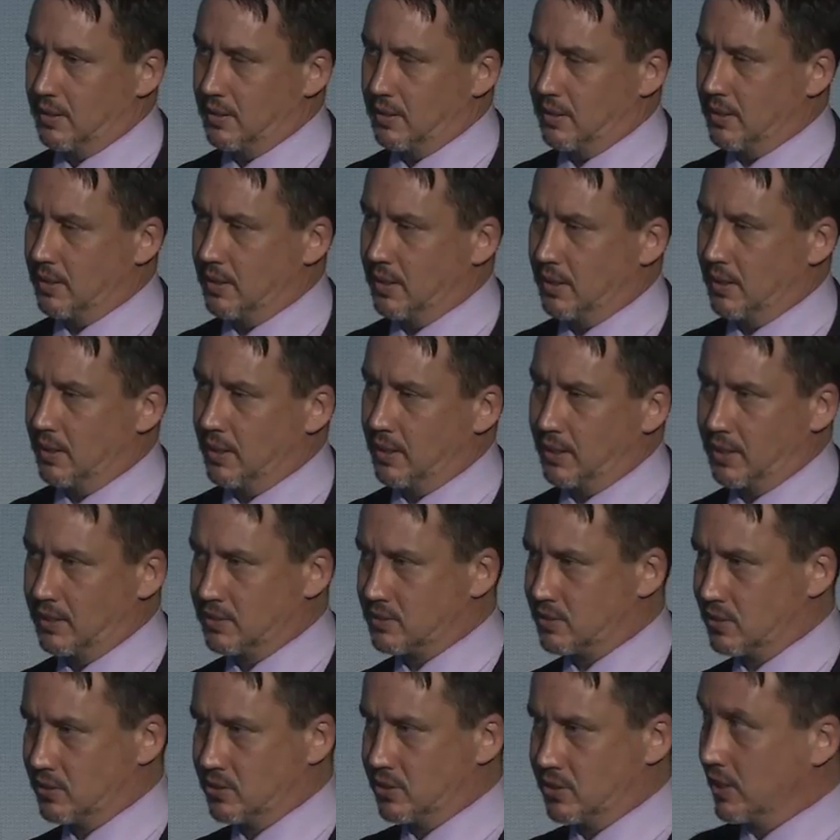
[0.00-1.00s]

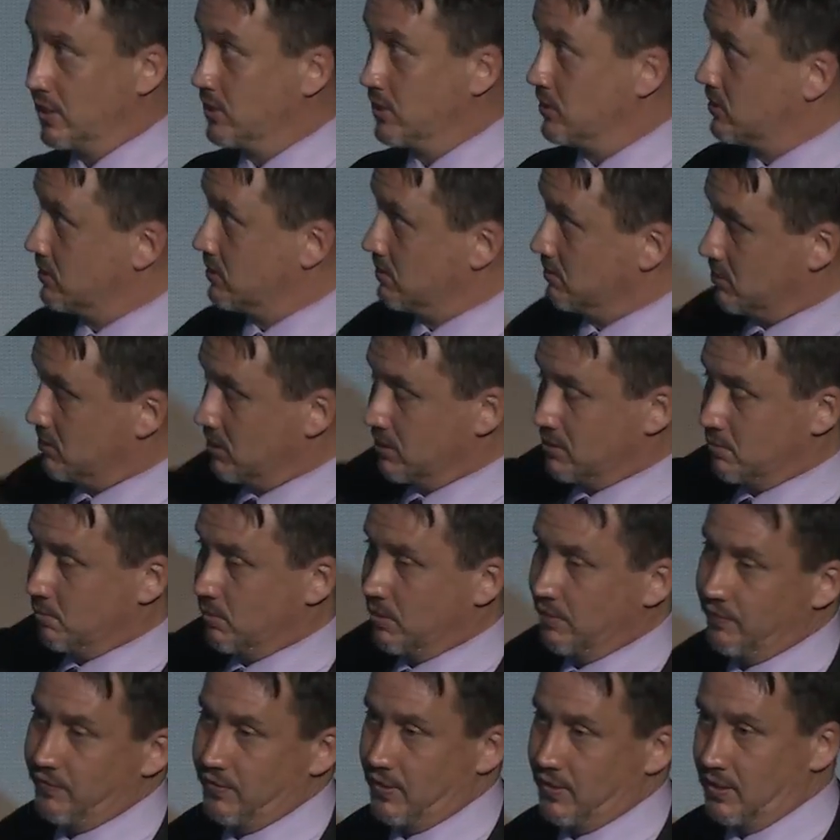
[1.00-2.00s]
against the Judge
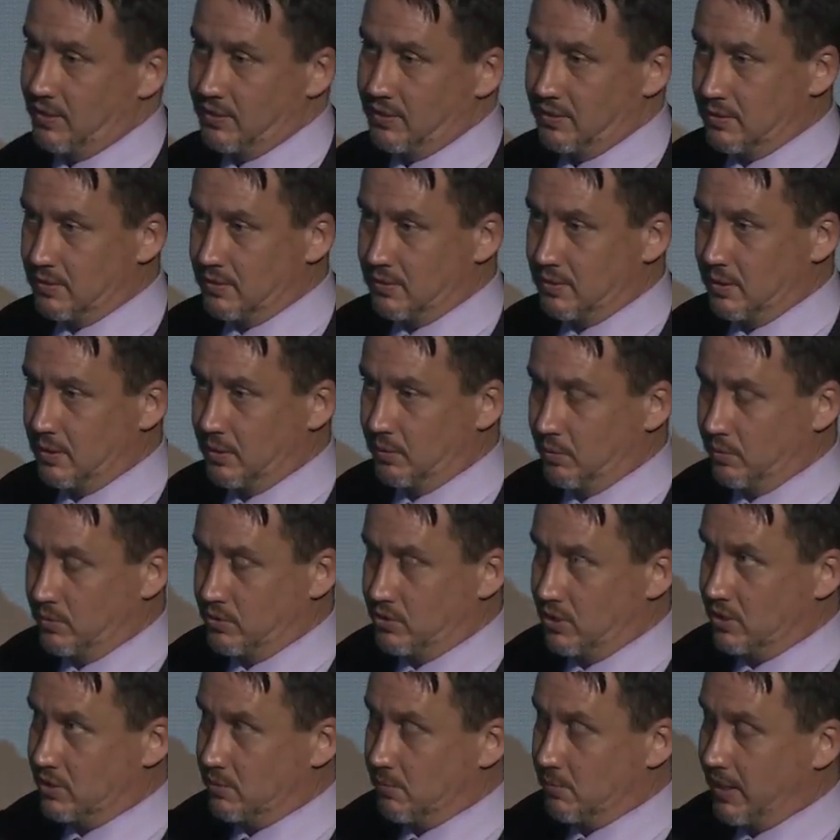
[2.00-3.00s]
Murphy or
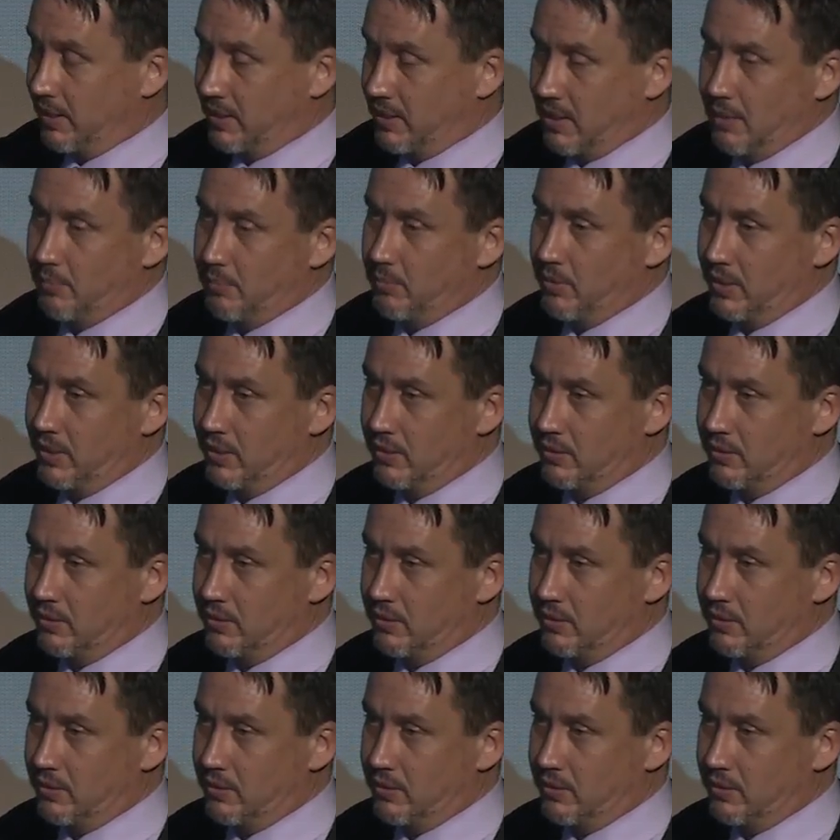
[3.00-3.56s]
Judge Montgomery,